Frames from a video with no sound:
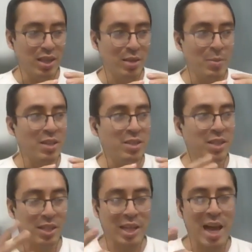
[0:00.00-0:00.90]
imagine
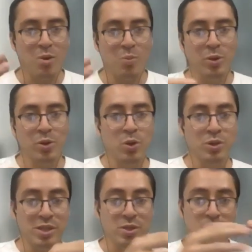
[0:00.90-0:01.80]
like the caterpillar
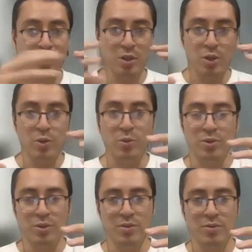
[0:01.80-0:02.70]
goes into the
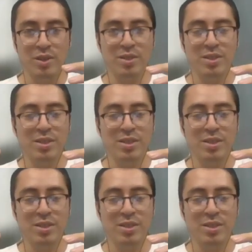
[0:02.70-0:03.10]
cocoon, right?